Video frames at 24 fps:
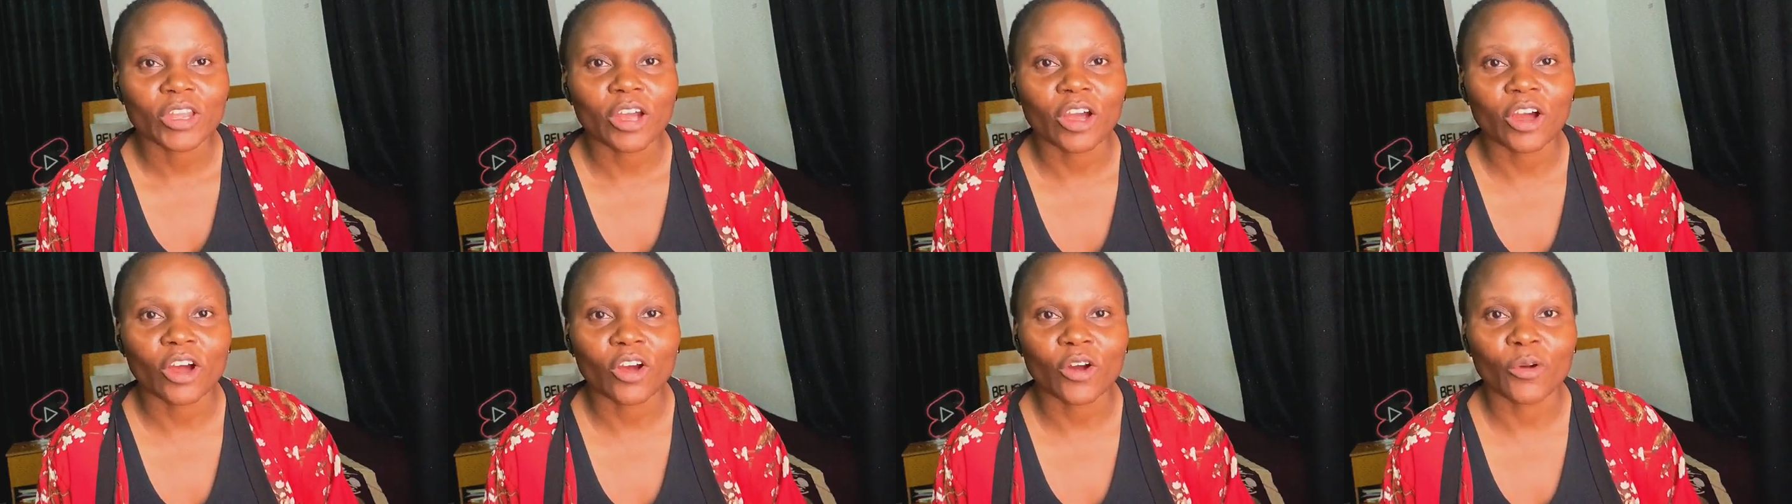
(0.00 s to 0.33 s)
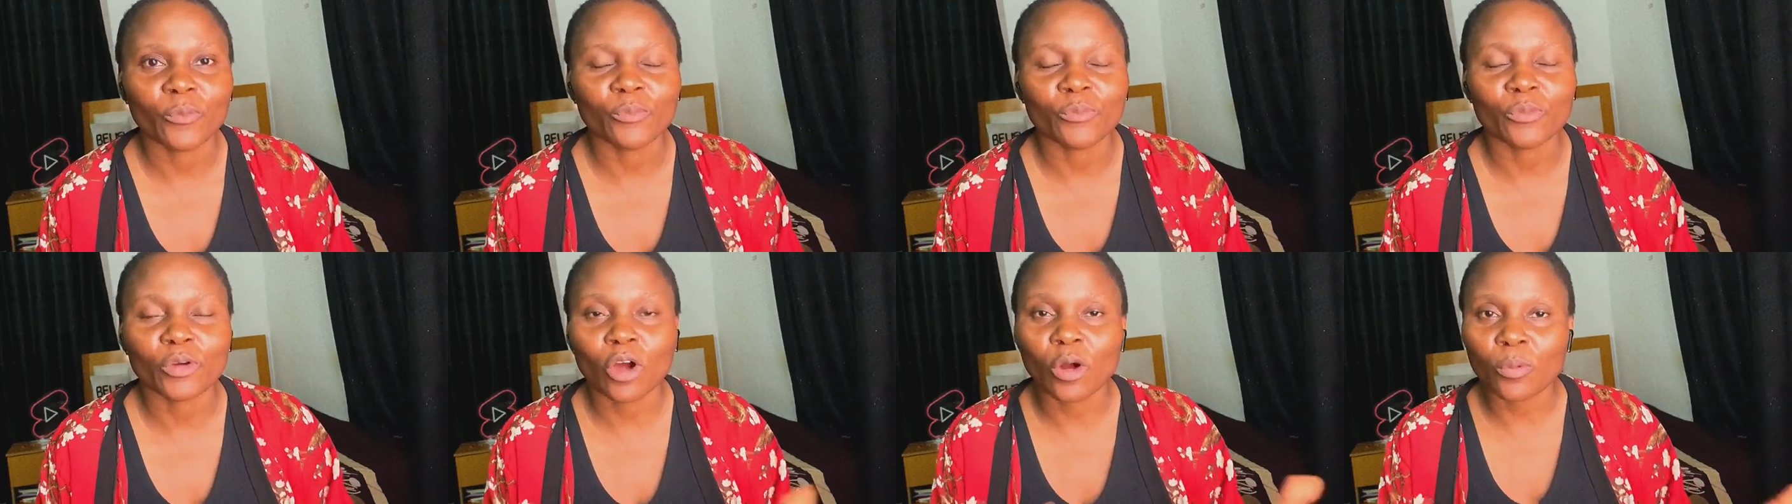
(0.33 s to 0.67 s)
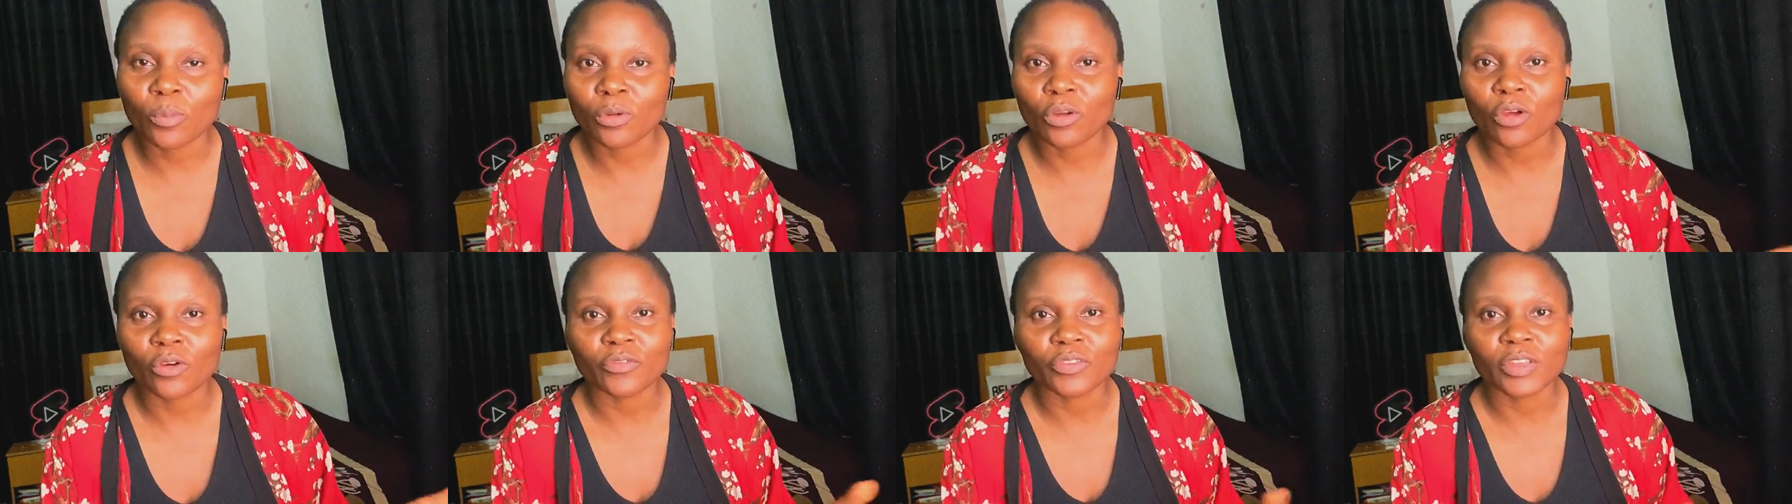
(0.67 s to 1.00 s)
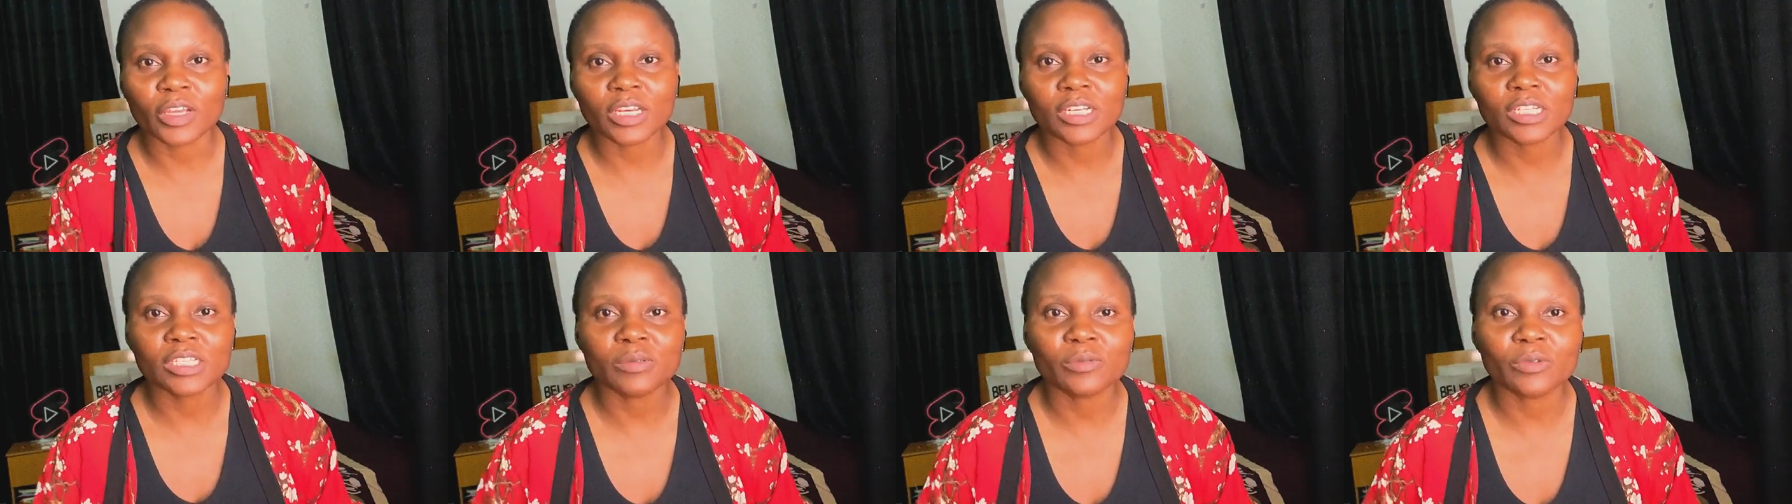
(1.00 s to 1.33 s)
um couple of
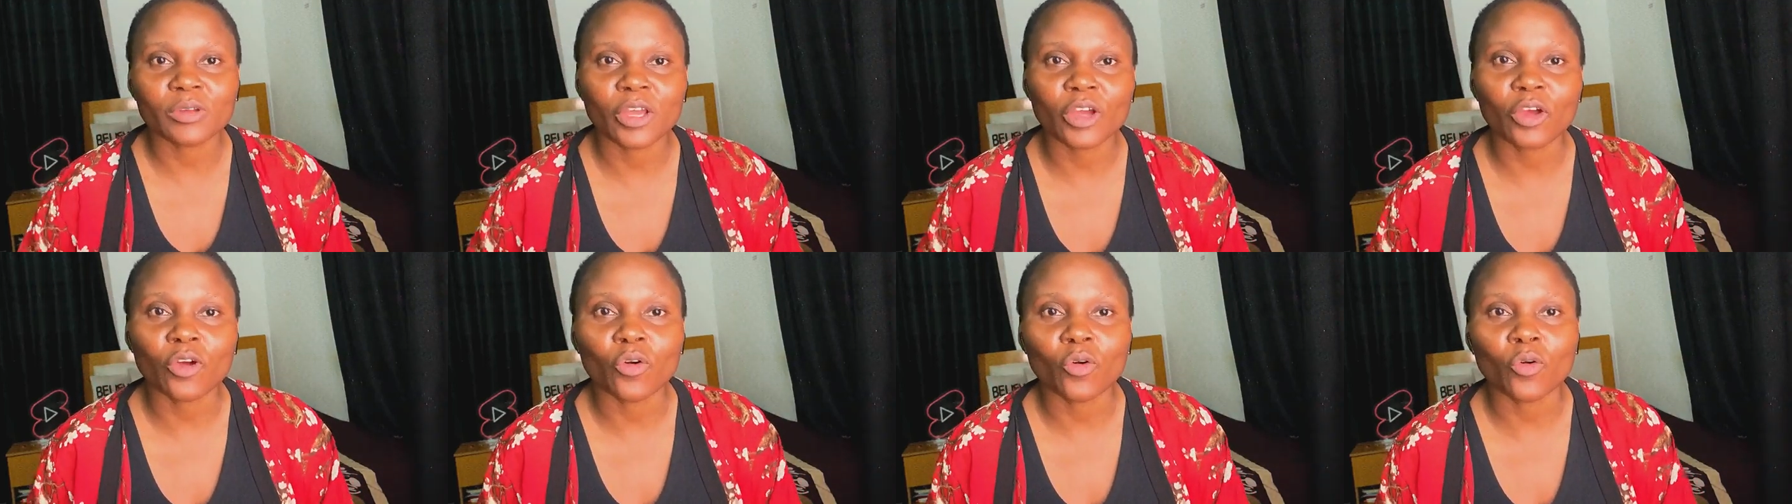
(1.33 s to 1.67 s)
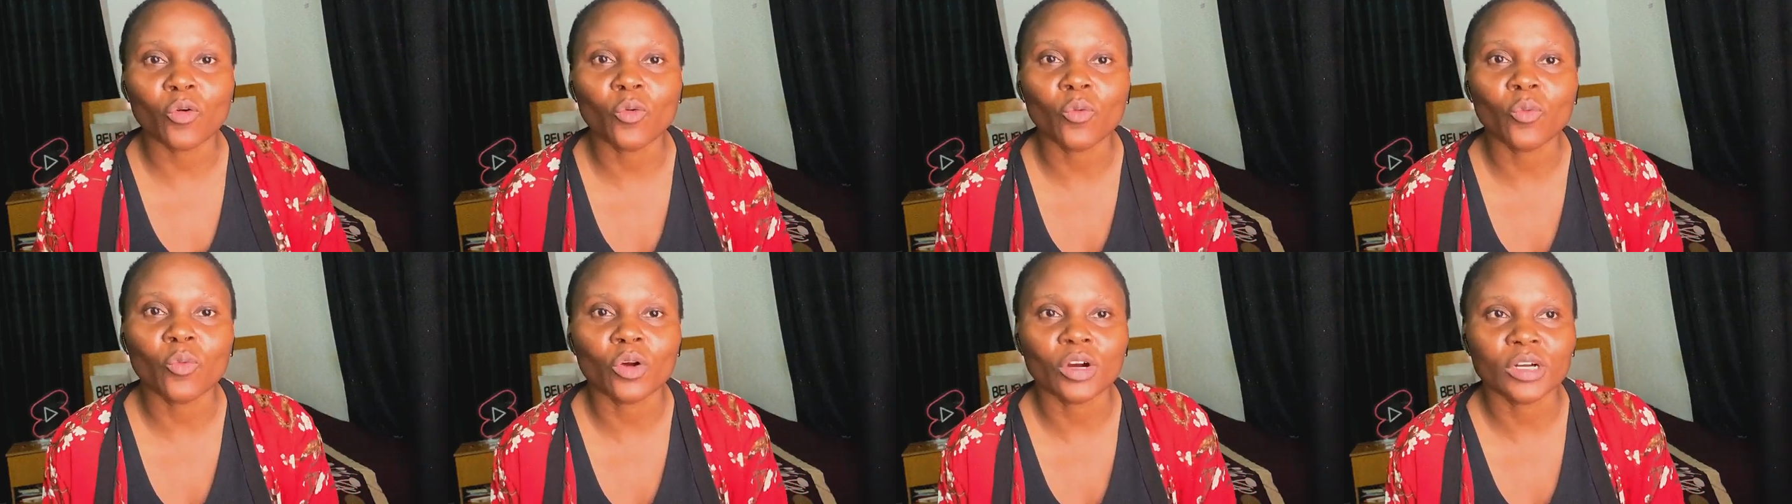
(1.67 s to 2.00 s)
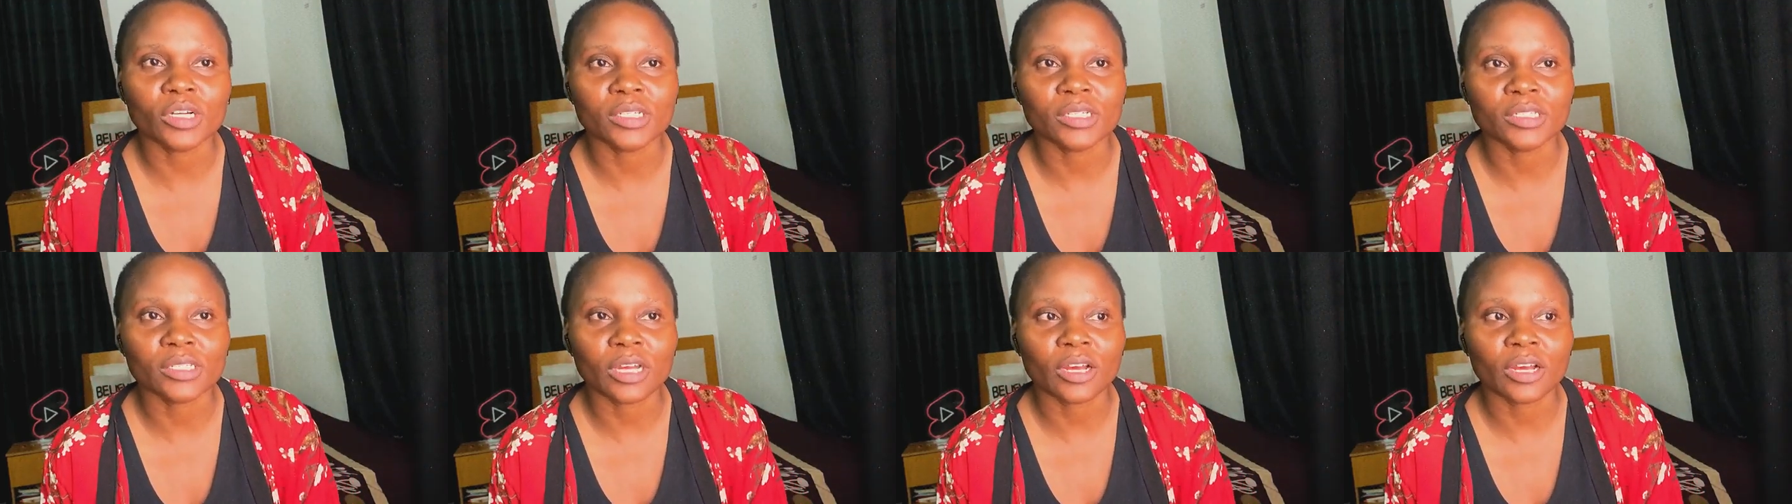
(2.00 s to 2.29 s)
days ago was